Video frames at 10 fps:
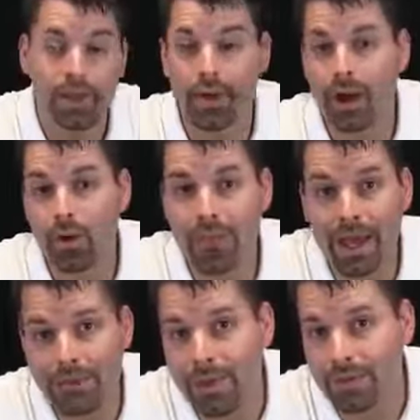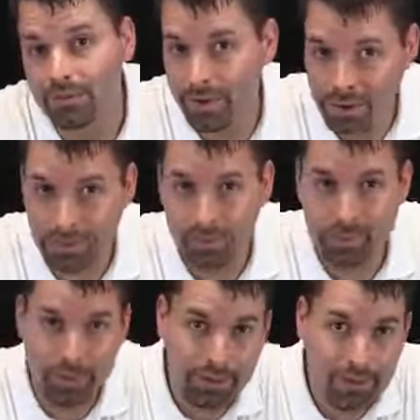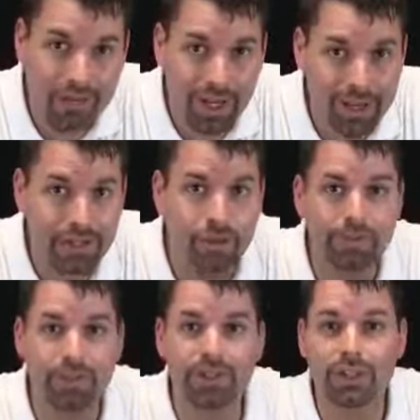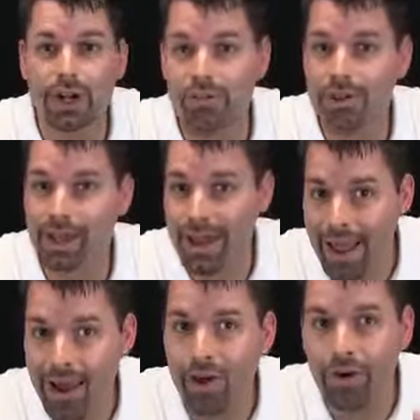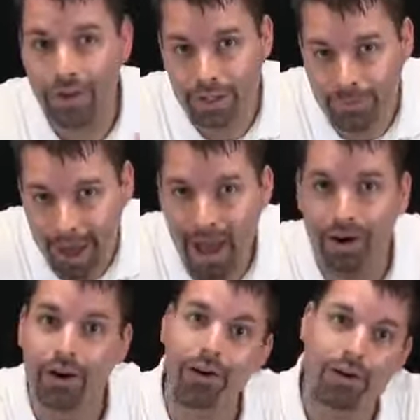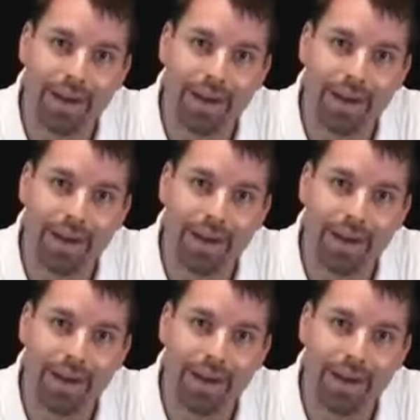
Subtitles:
Now, air may be invisible, but through science we've discovered that air is matter,